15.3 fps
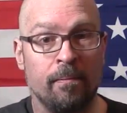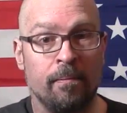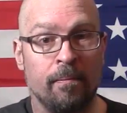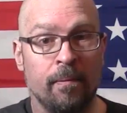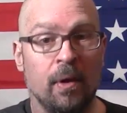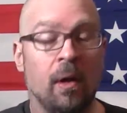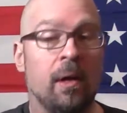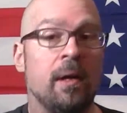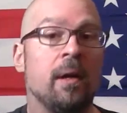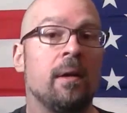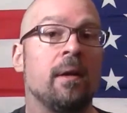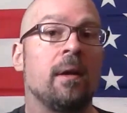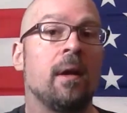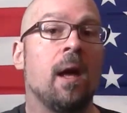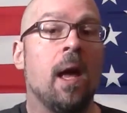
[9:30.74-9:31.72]
No, I
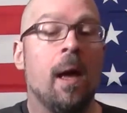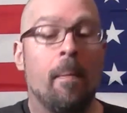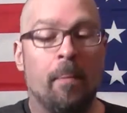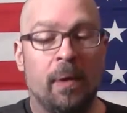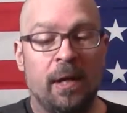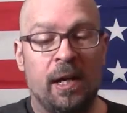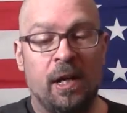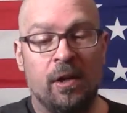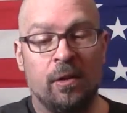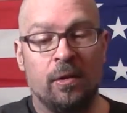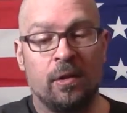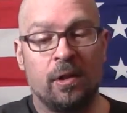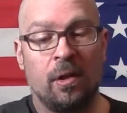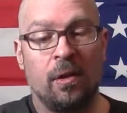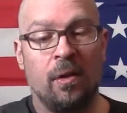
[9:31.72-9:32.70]
didn't. But
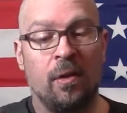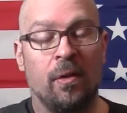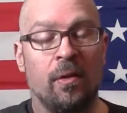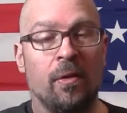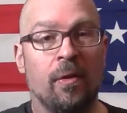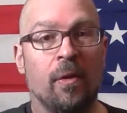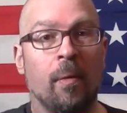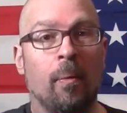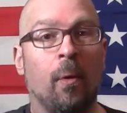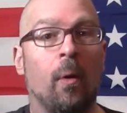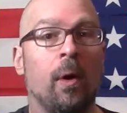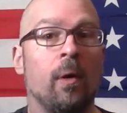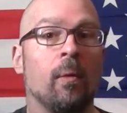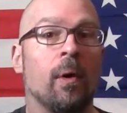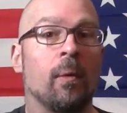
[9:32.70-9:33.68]
here's the
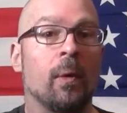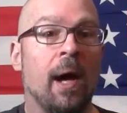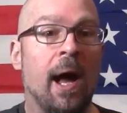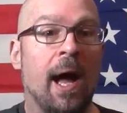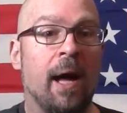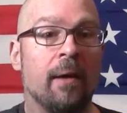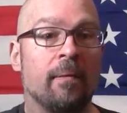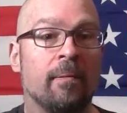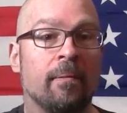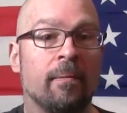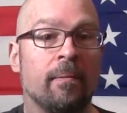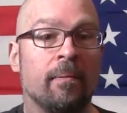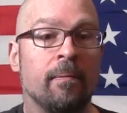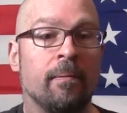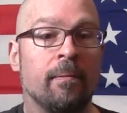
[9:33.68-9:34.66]
point where we're at.
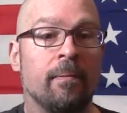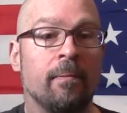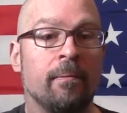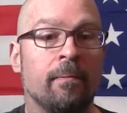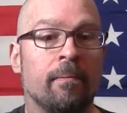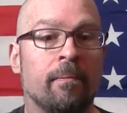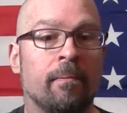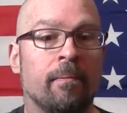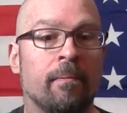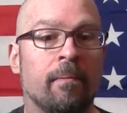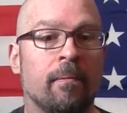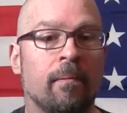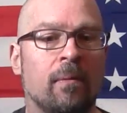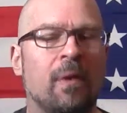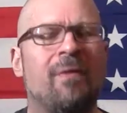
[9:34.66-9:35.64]

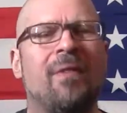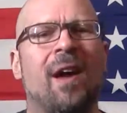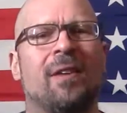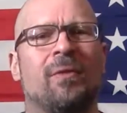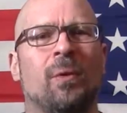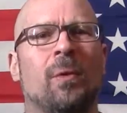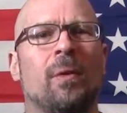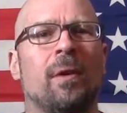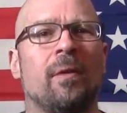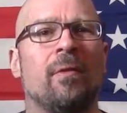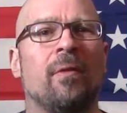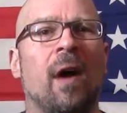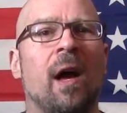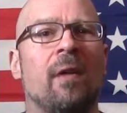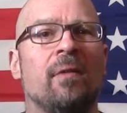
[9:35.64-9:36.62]
We fast forwarded
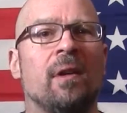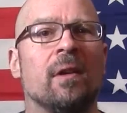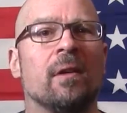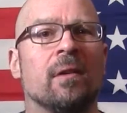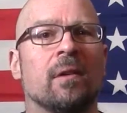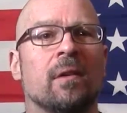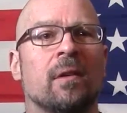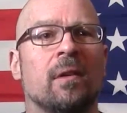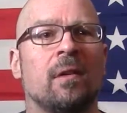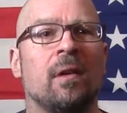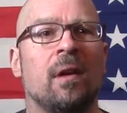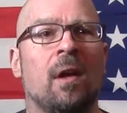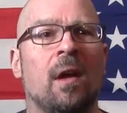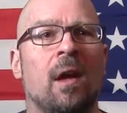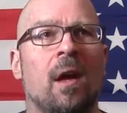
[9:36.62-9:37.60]
5 years.
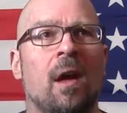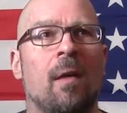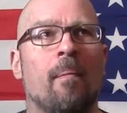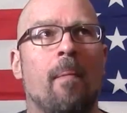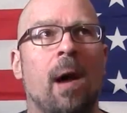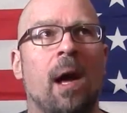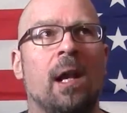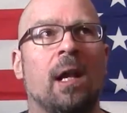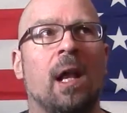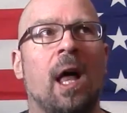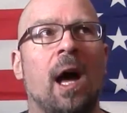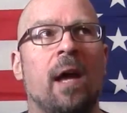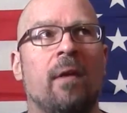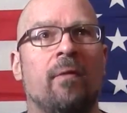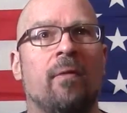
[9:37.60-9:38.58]
My
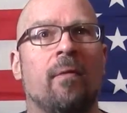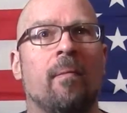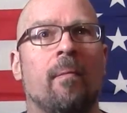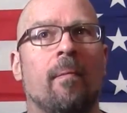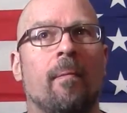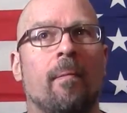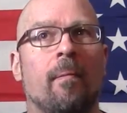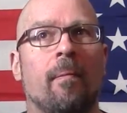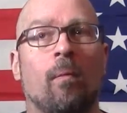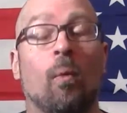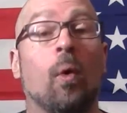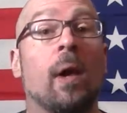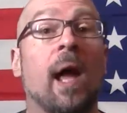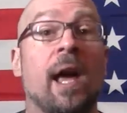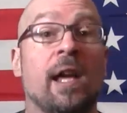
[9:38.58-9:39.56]
life,
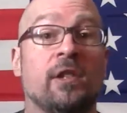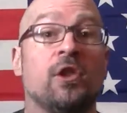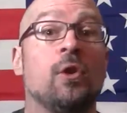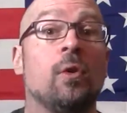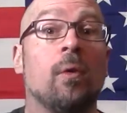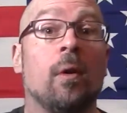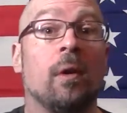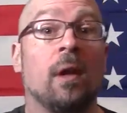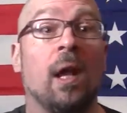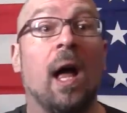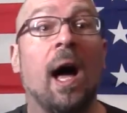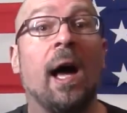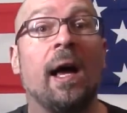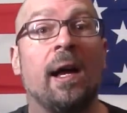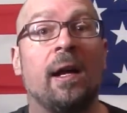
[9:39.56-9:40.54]
what I do
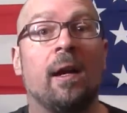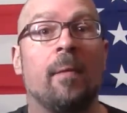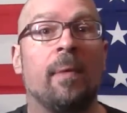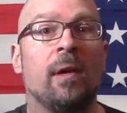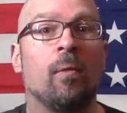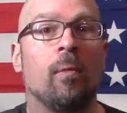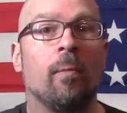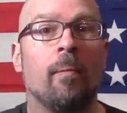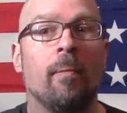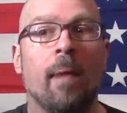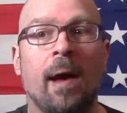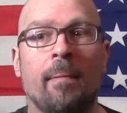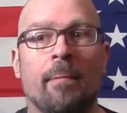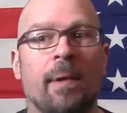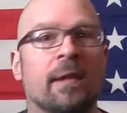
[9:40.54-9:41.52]
online, I mean,
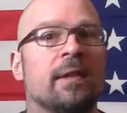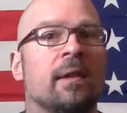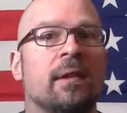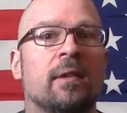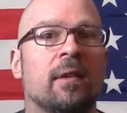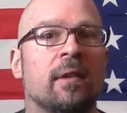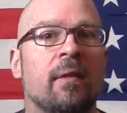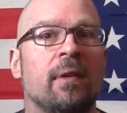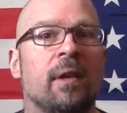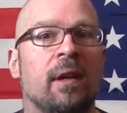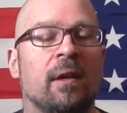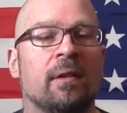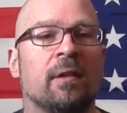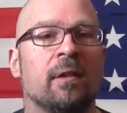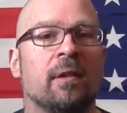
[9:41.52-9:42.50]
my businesses,
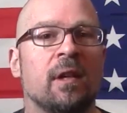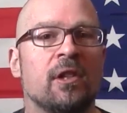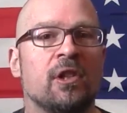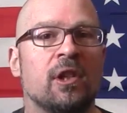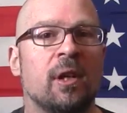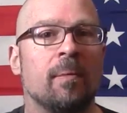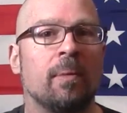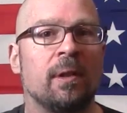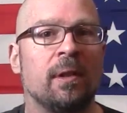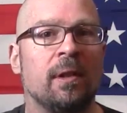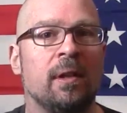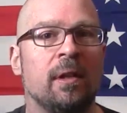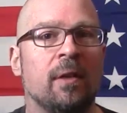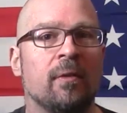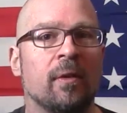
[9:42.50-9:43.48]
everything is in such a
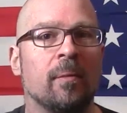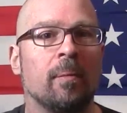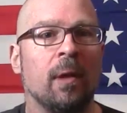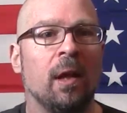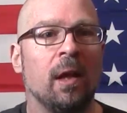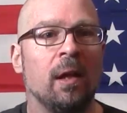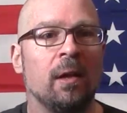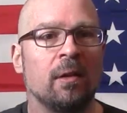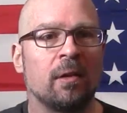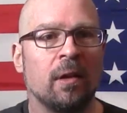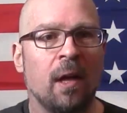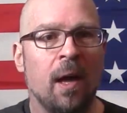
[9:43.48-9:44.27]
completely different place